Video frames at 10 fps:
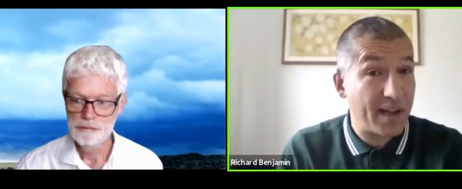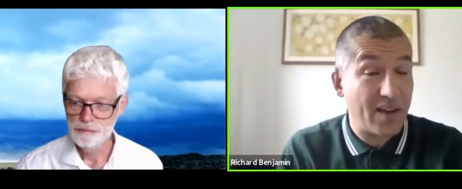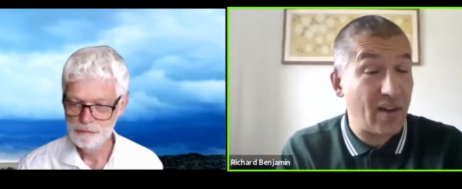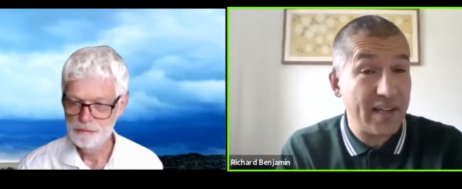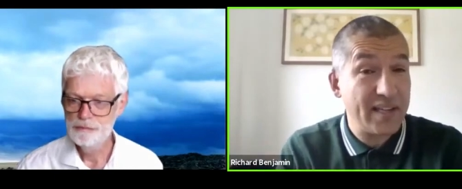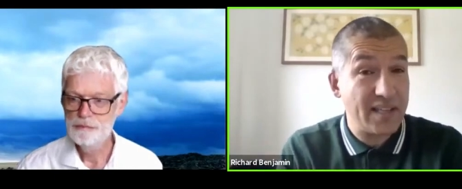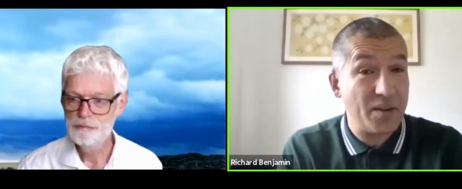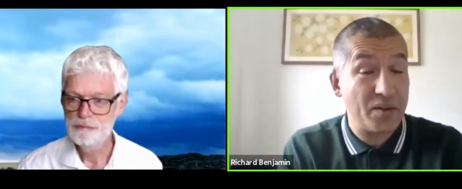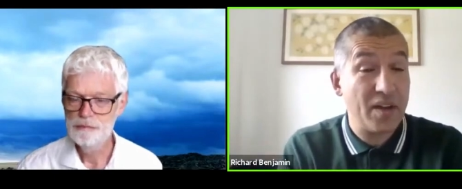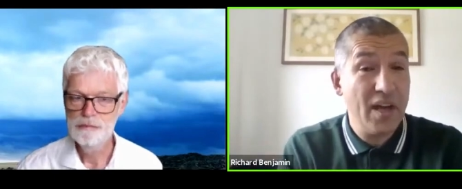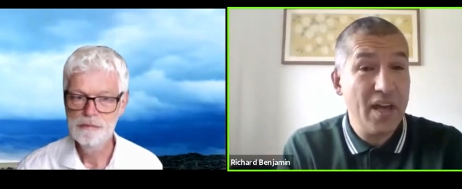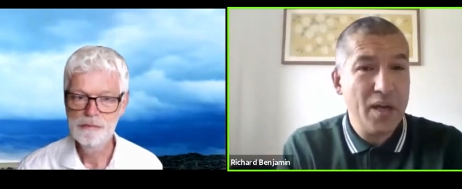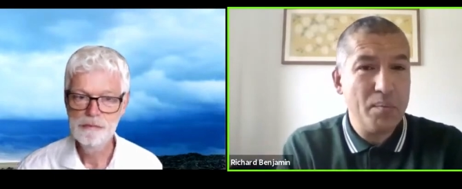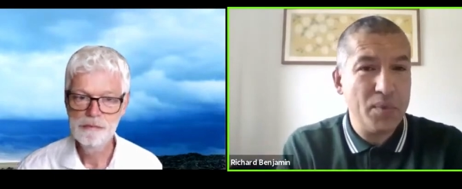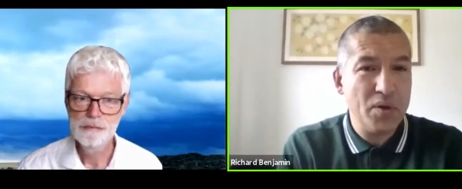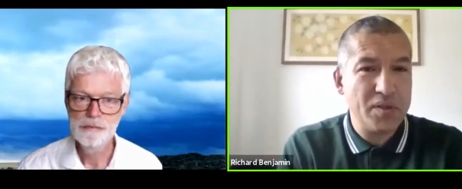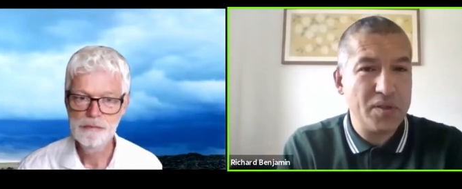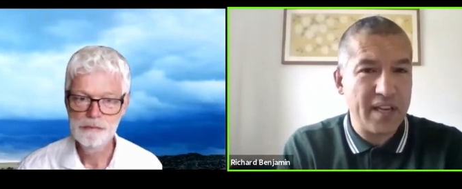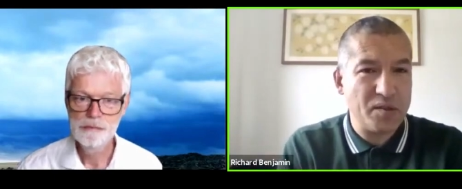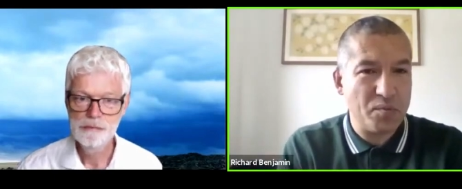Speaker 1: my colleagues in other
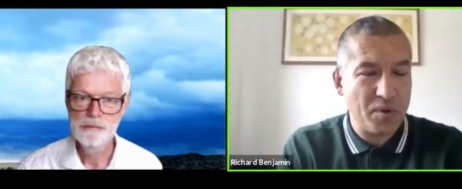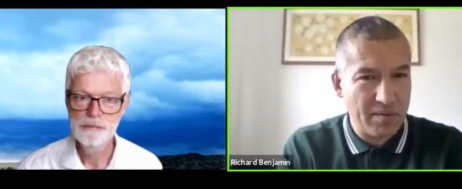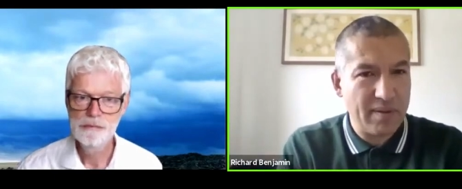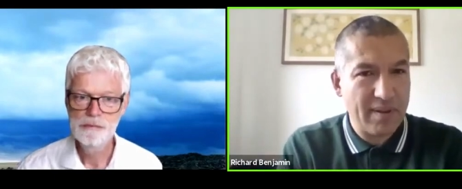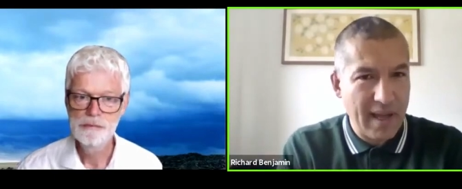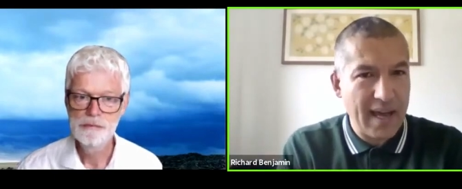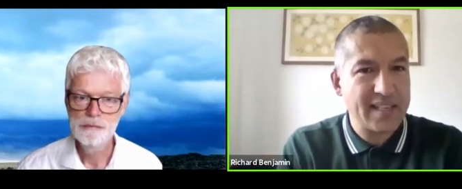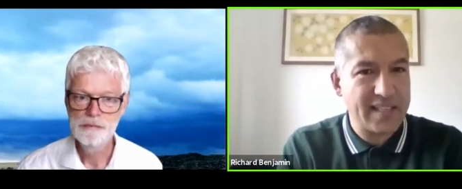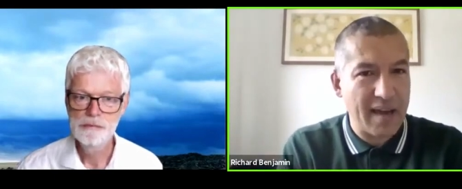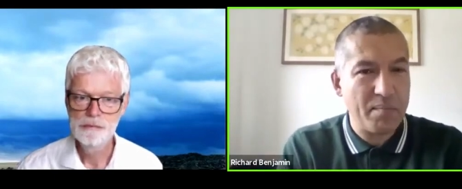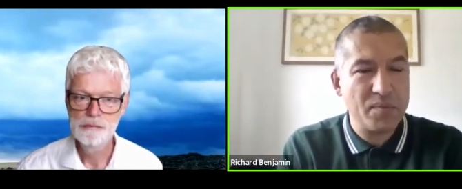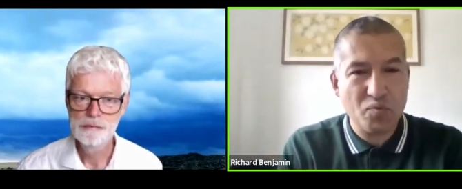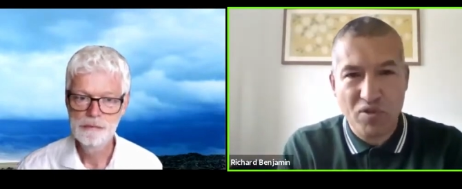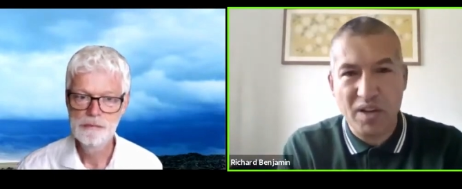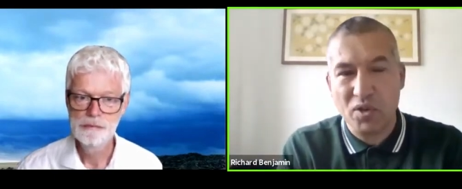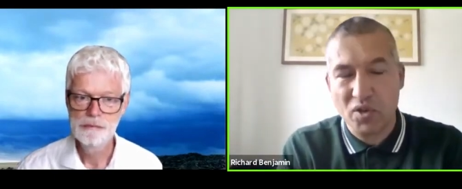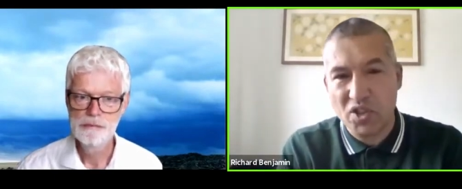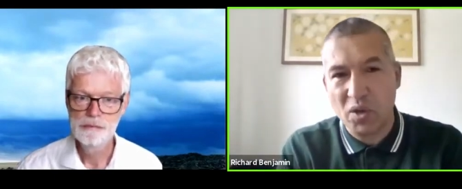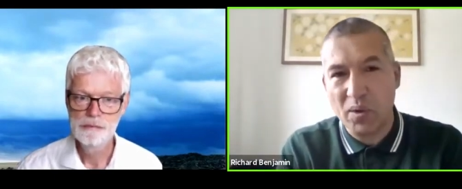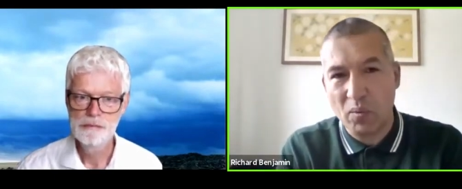museums, but ISM's pretty
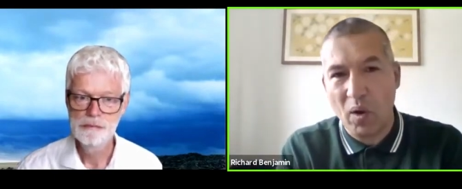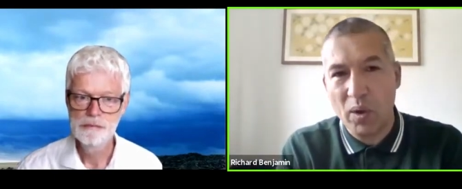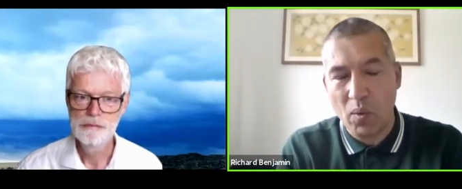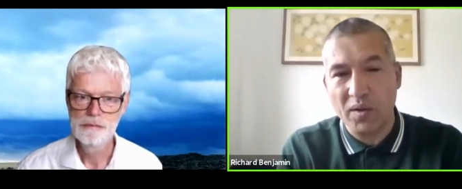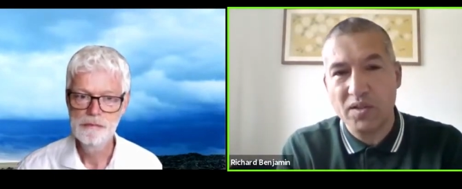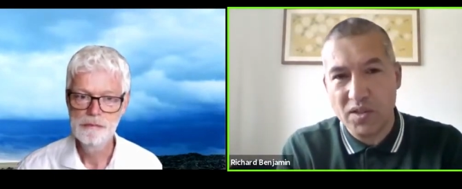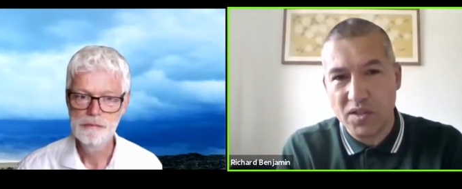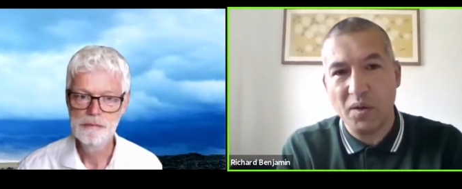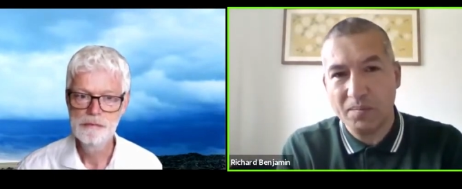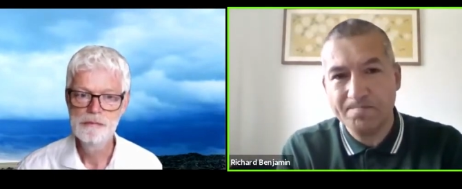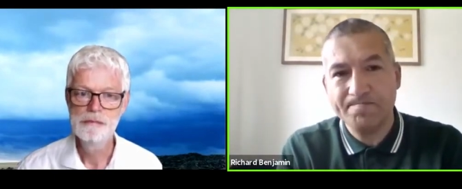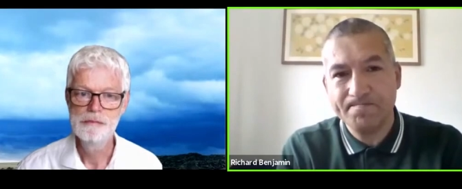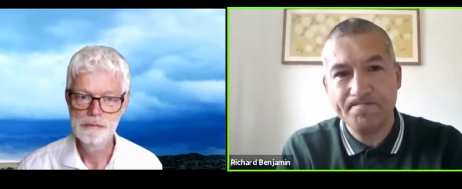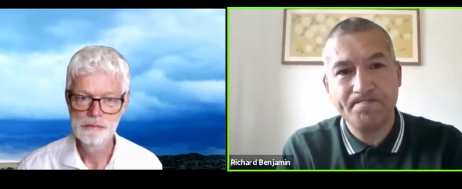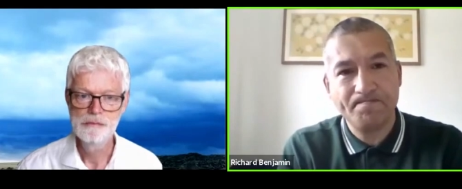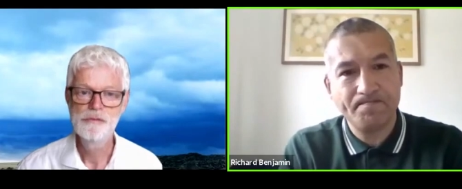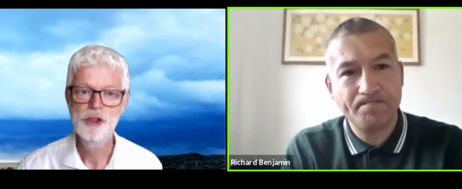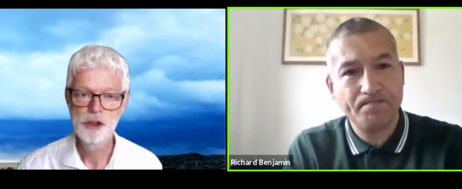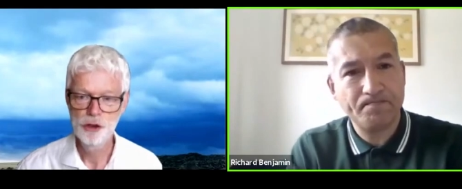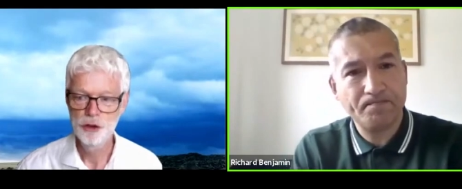much doing what we want to do.
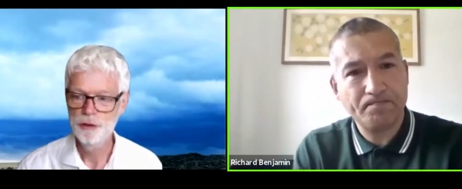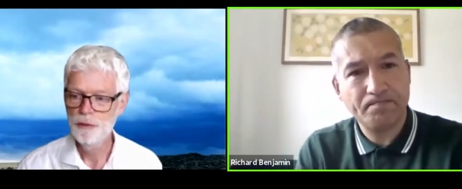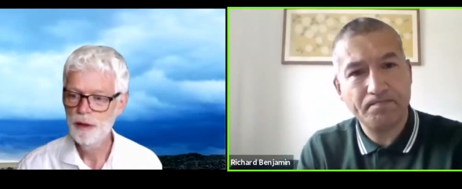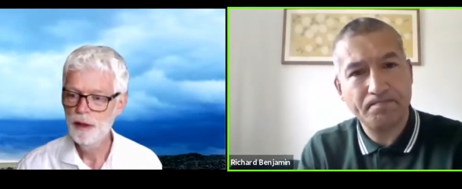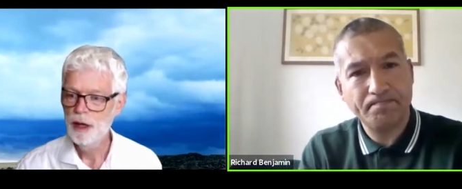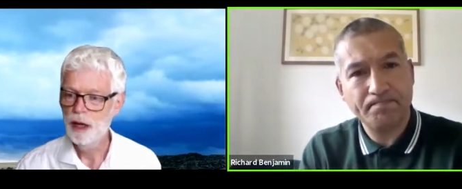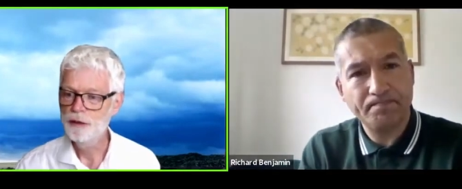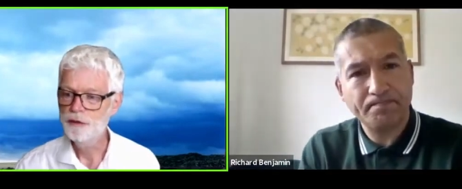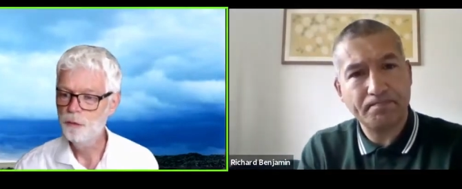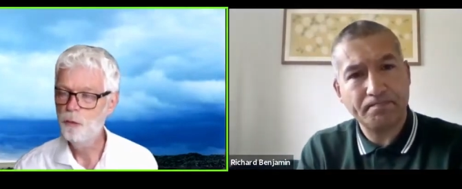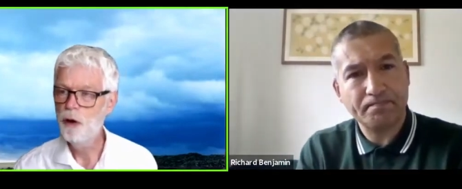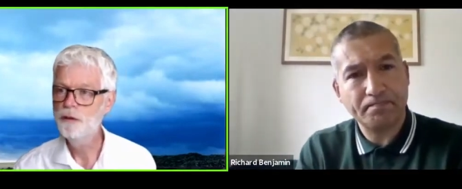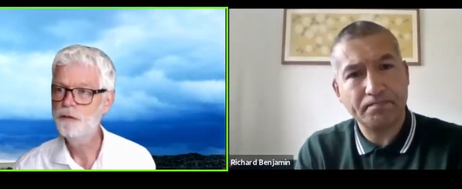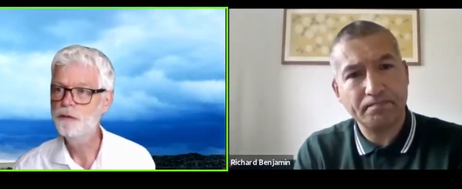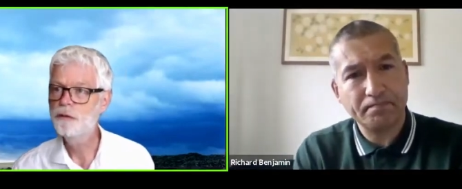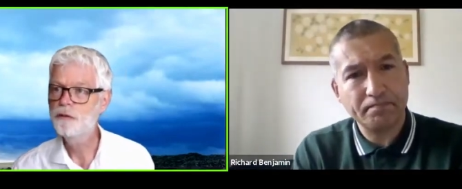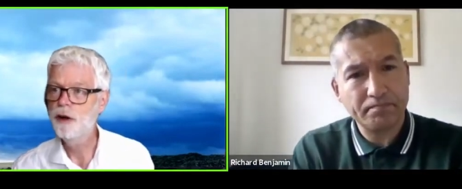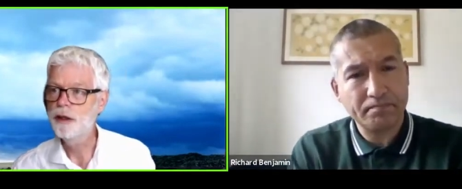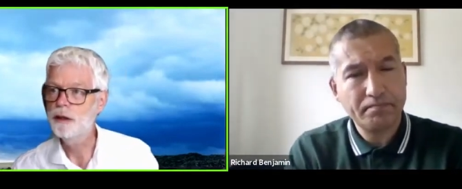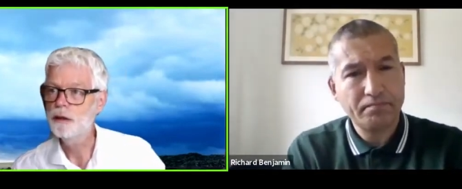
Speaker 2: Good. And one
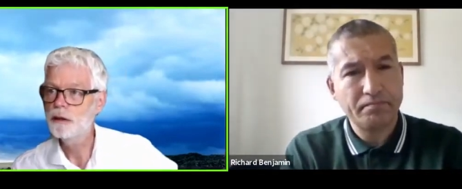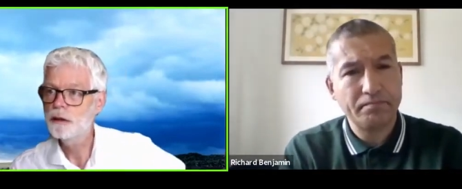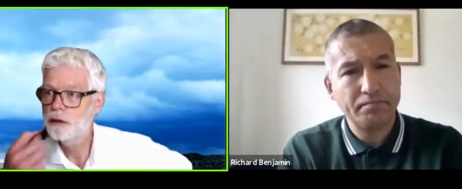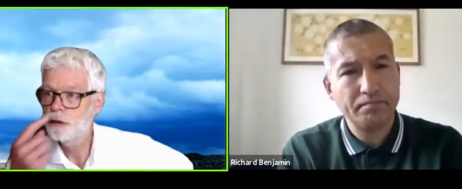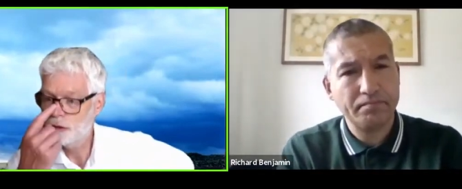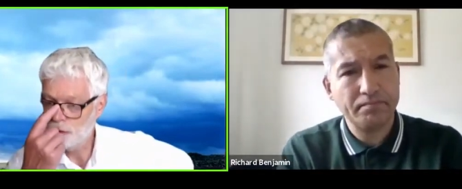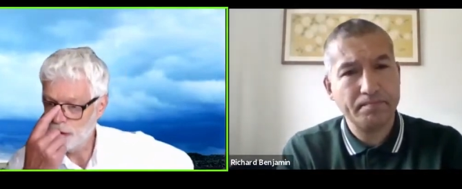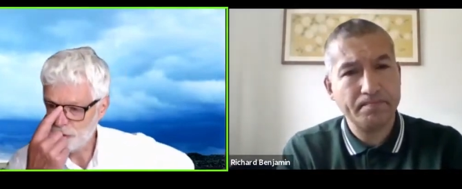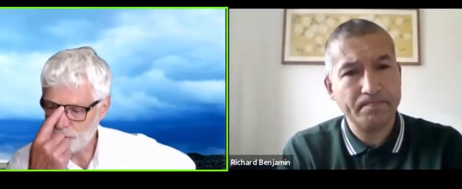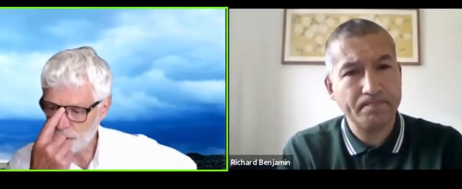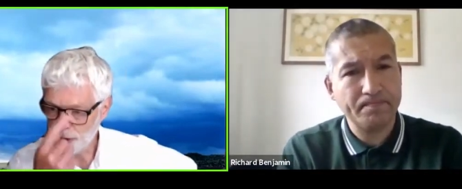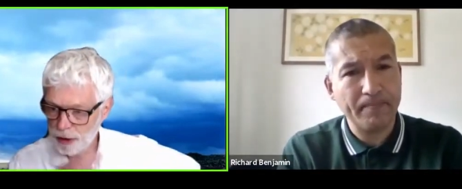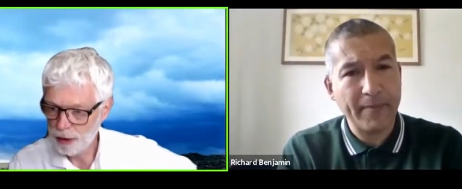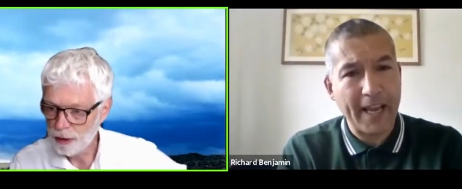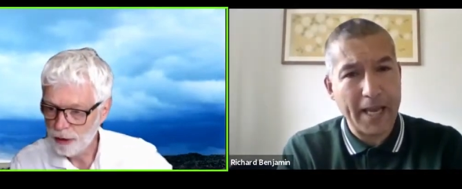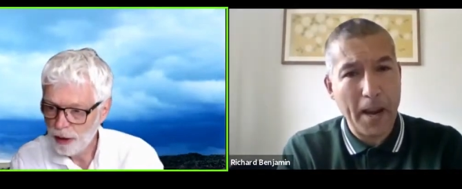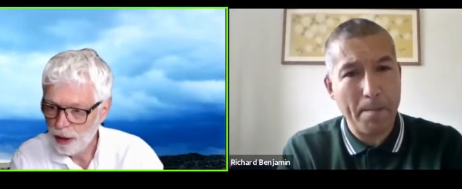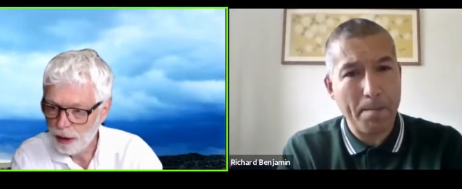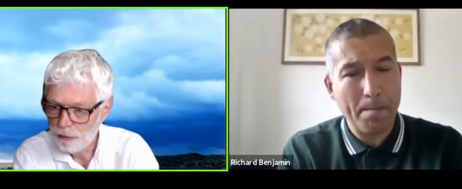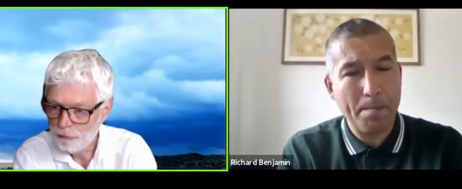final question here
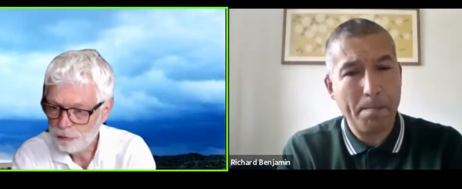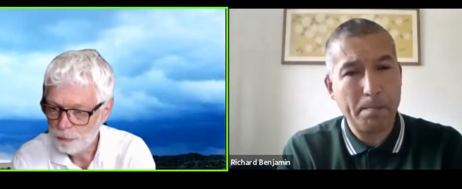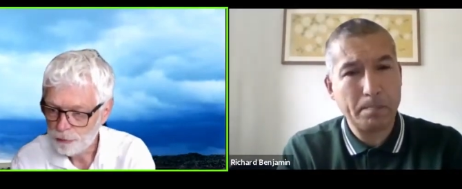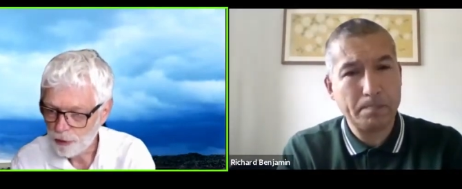uh, from